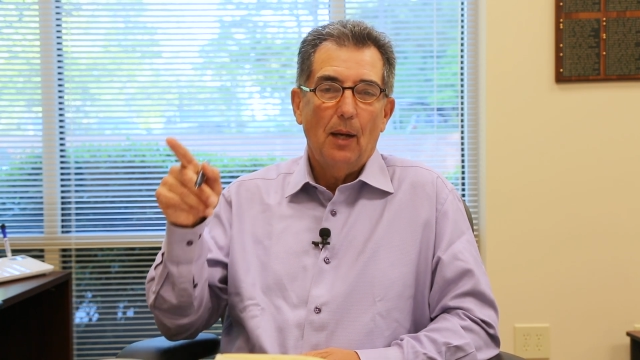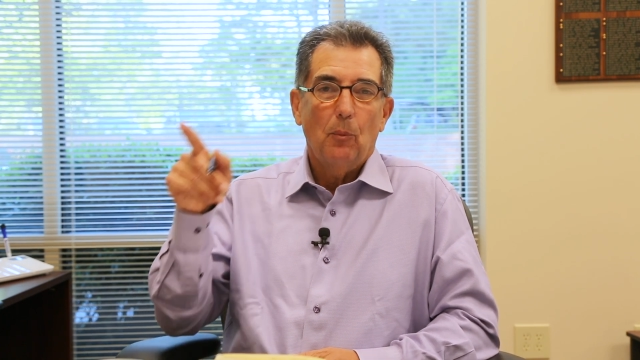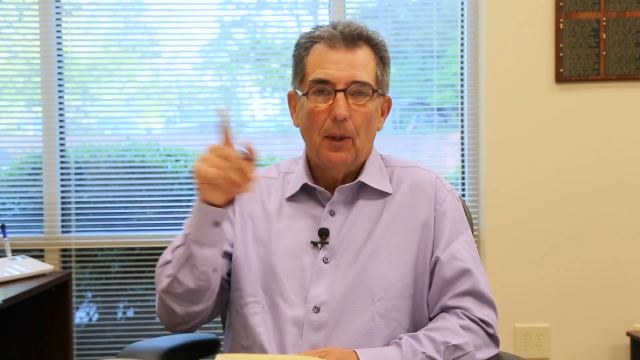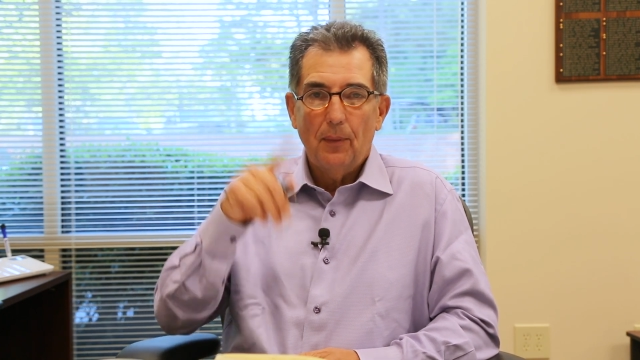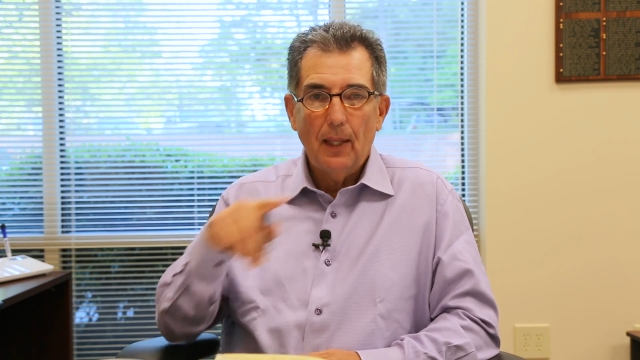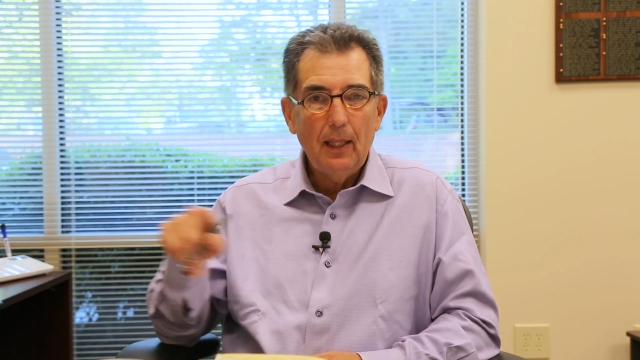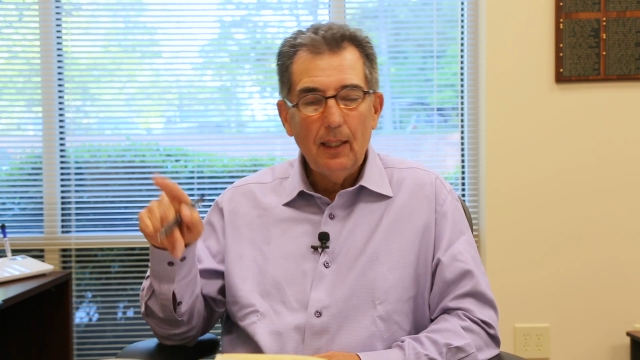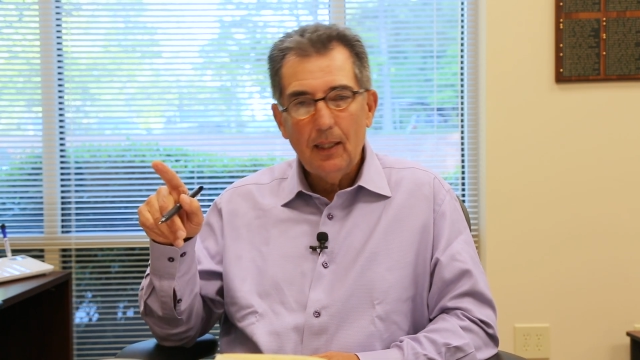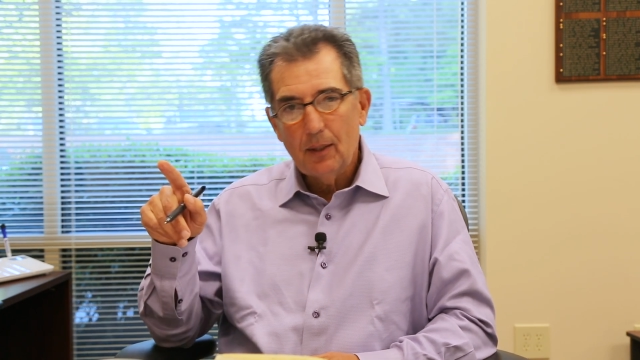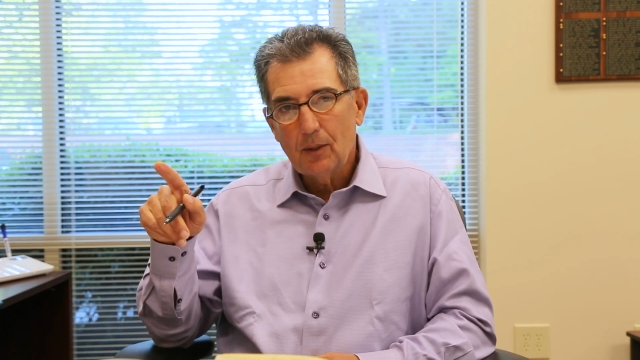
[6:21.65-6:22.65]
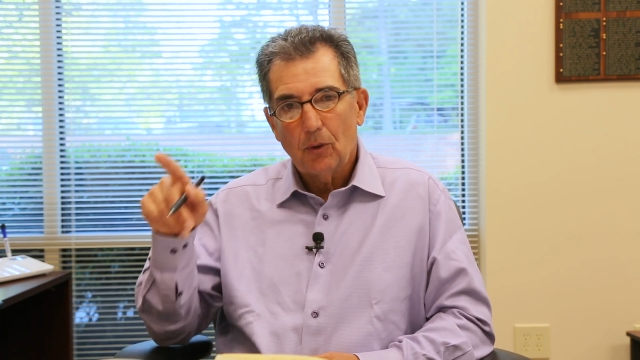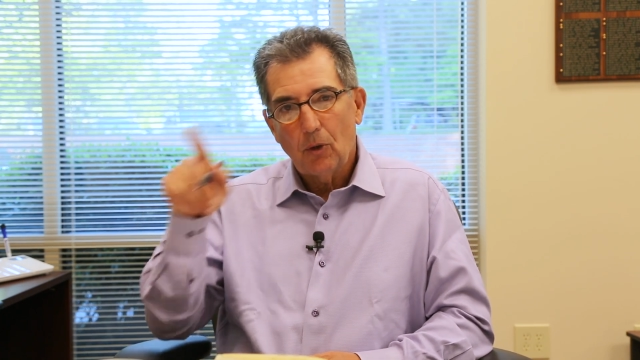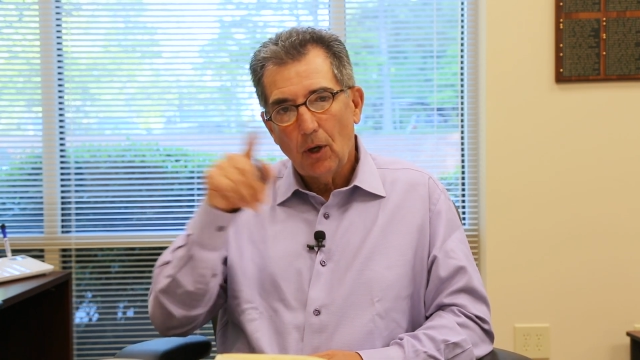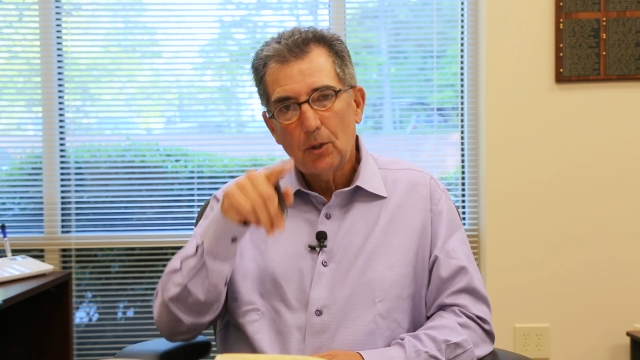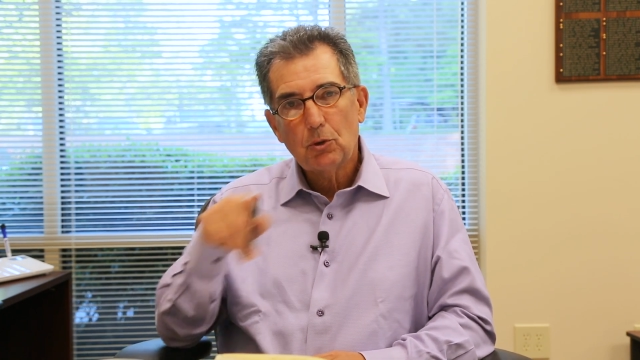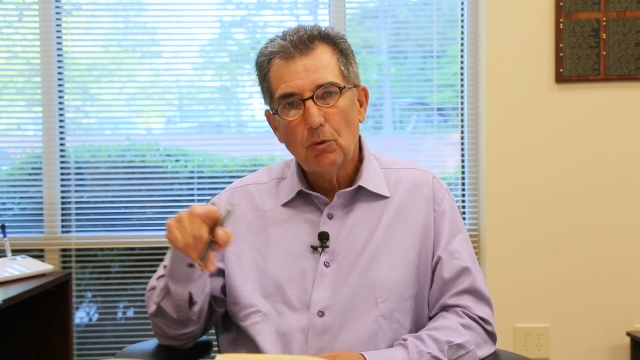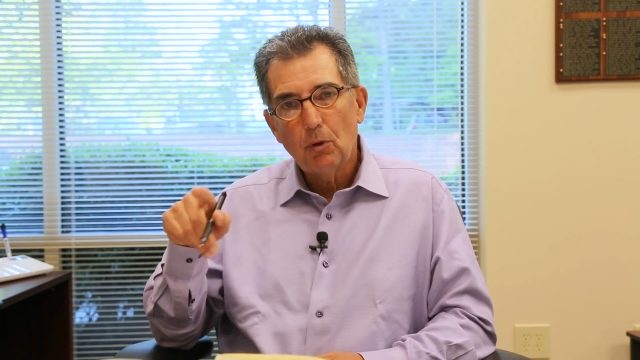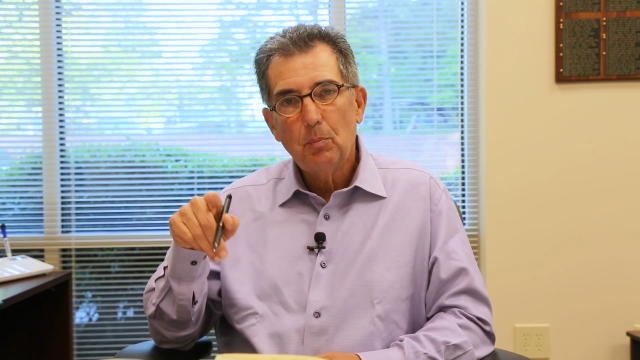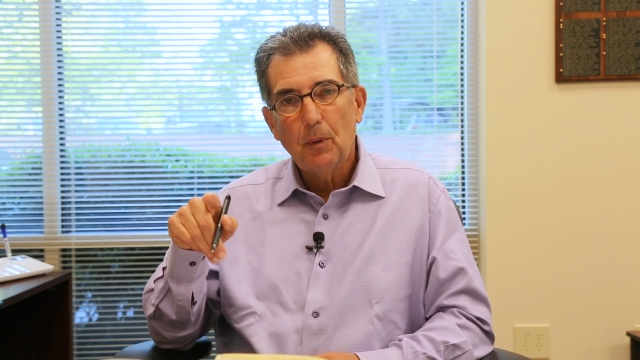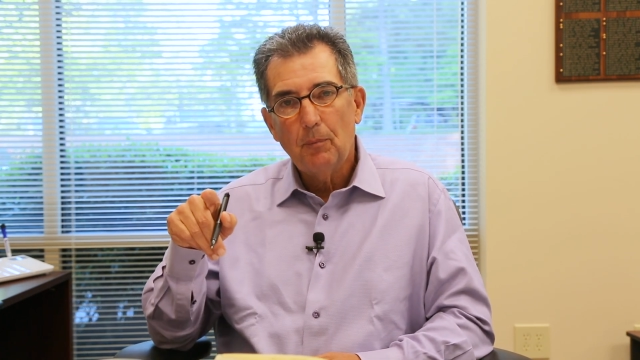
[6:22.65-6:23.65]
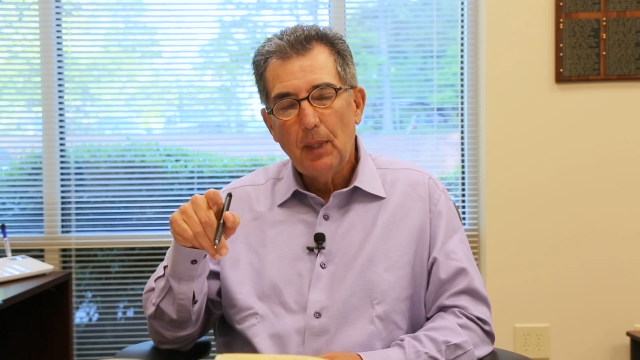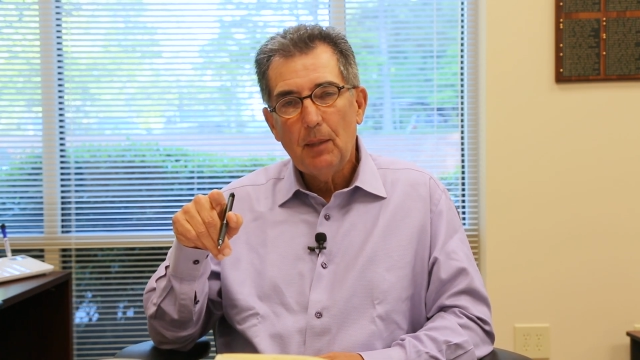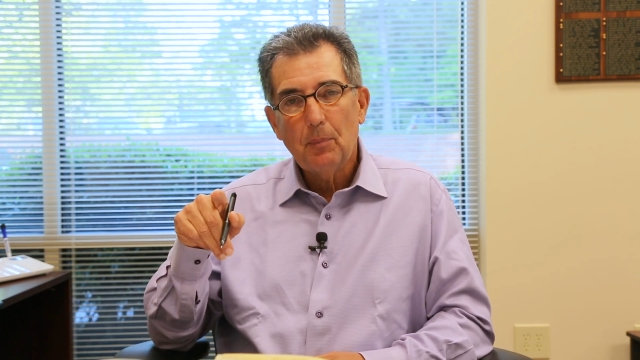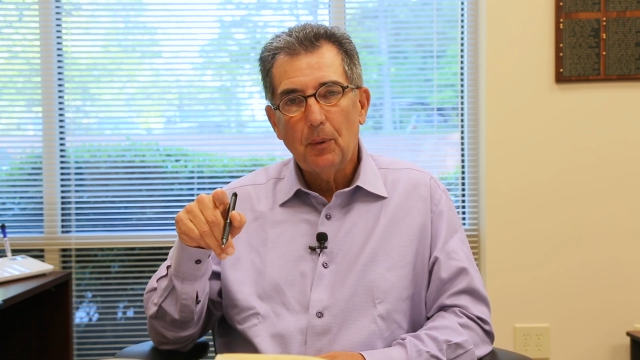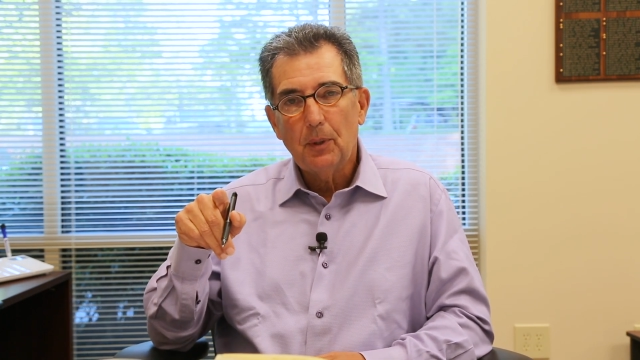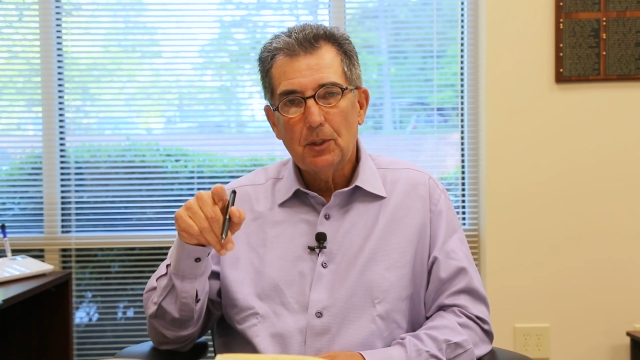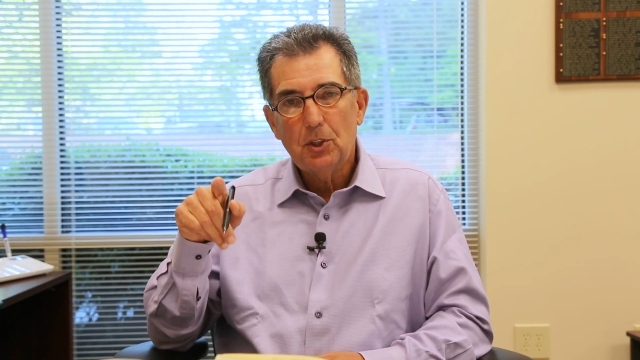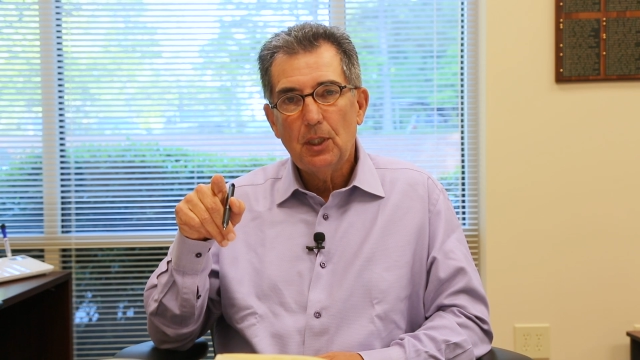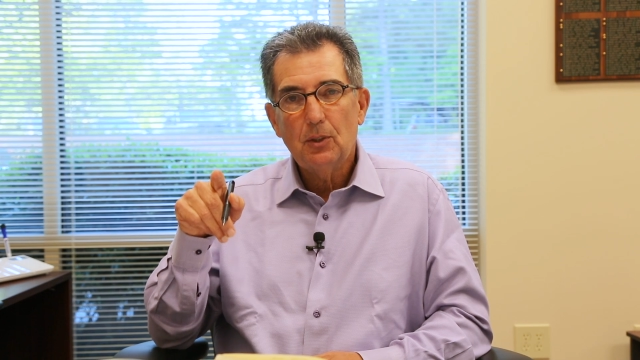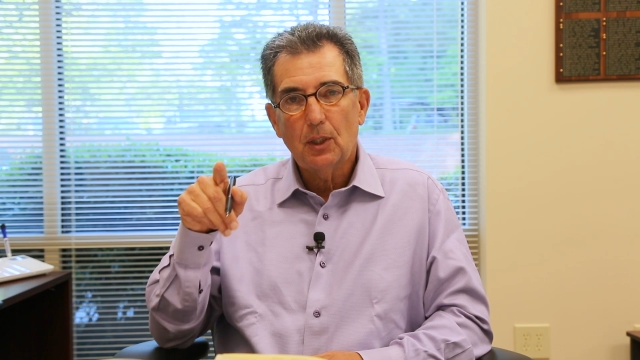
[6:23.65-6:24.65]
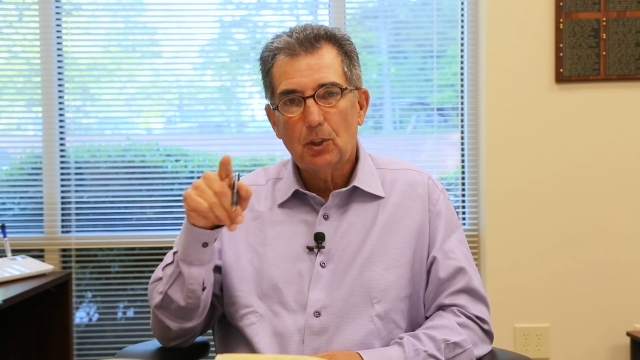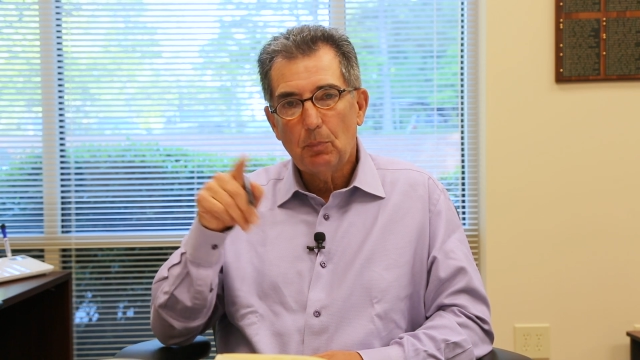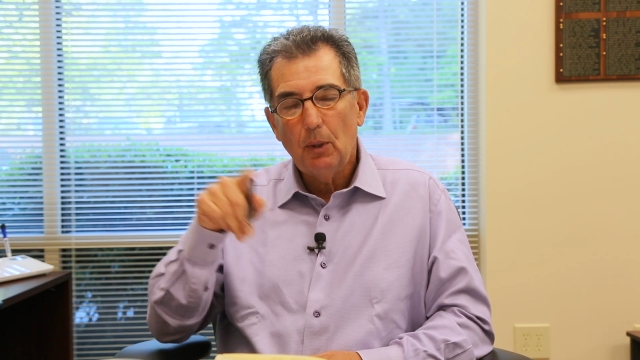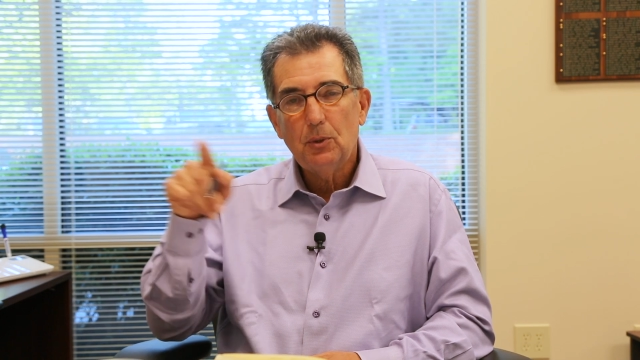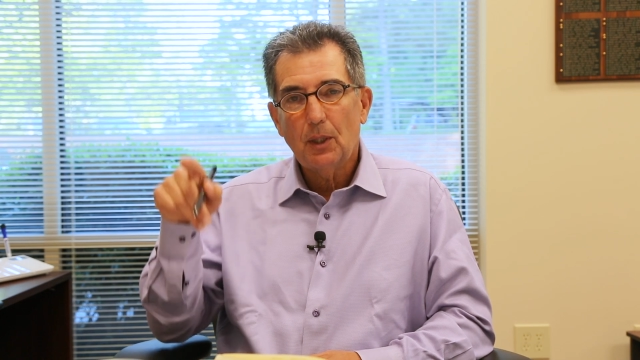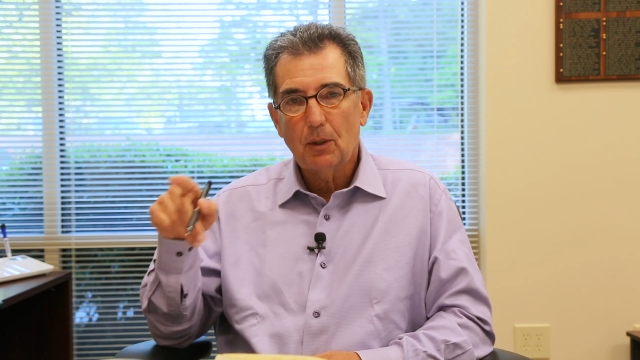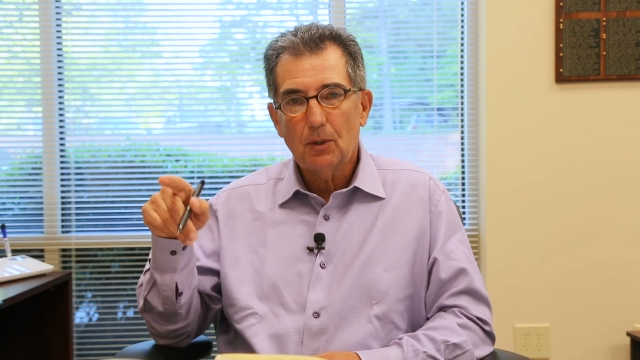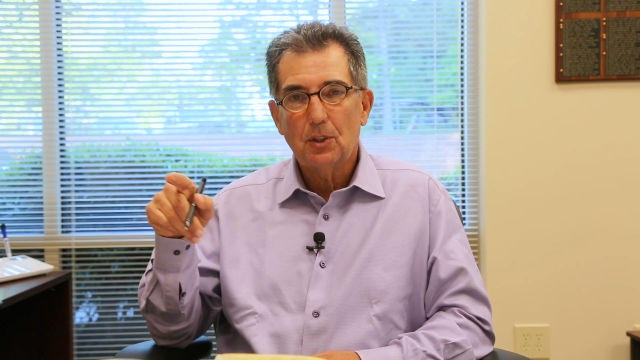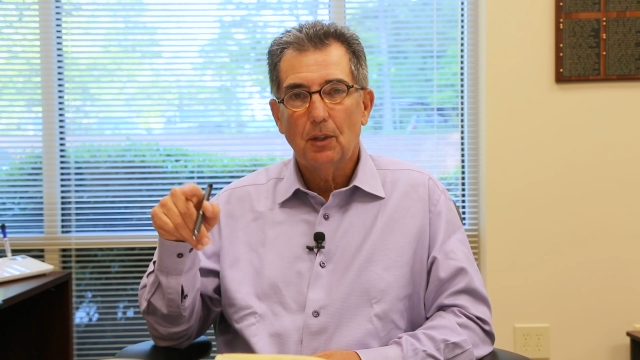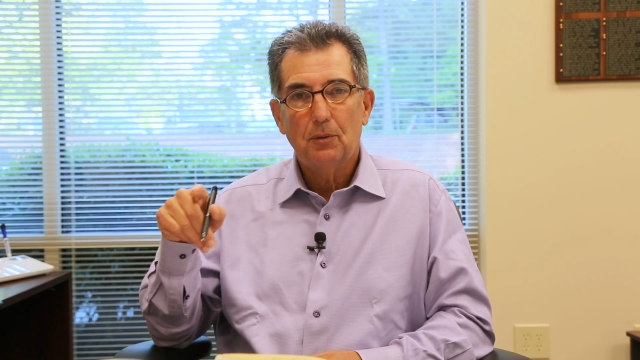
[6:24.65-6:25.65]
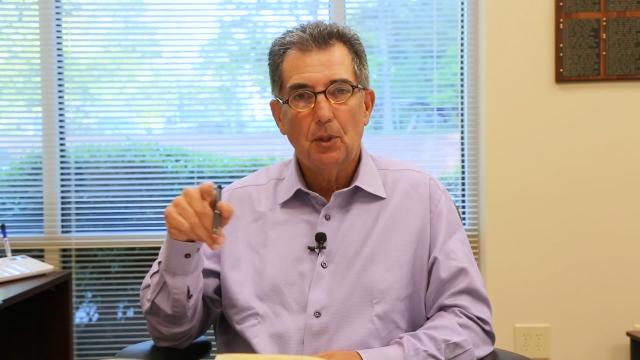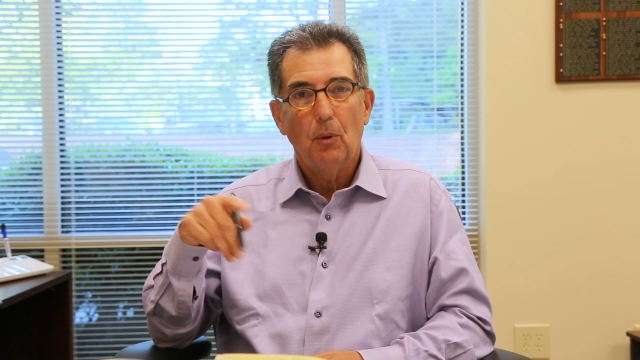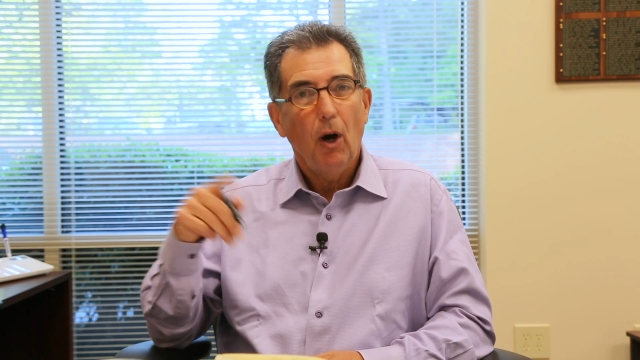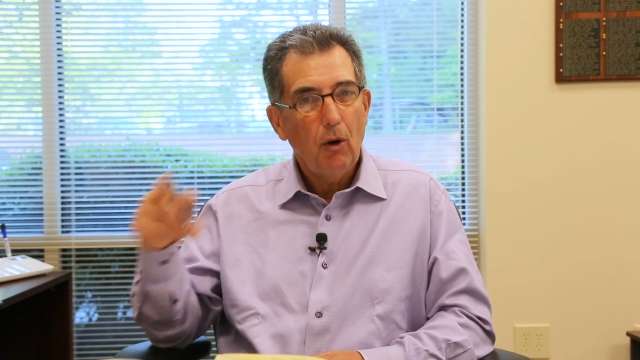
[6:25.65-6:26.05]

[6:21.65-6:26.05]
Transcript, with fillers: and within the large group of people that she's exposing herself to